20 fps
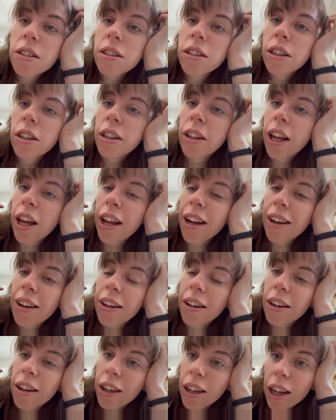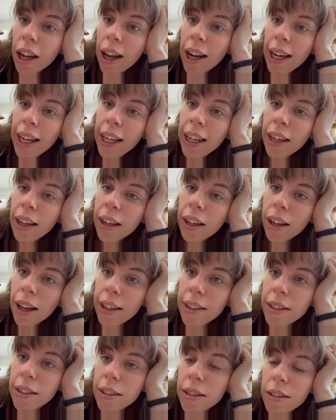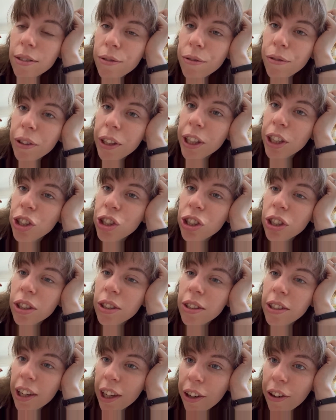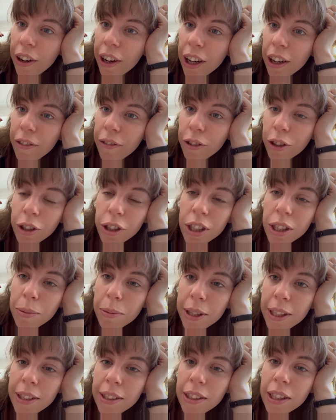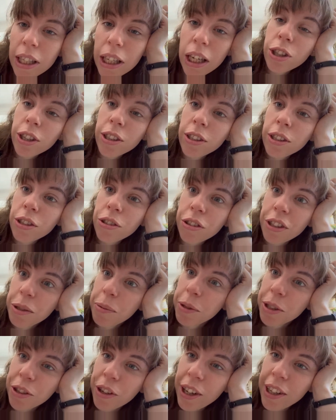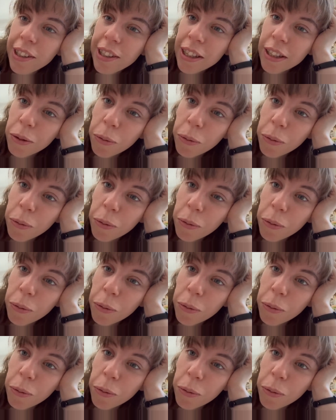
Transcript: then clean and finish decorating for Christmas, because Jess is Christmas crazy as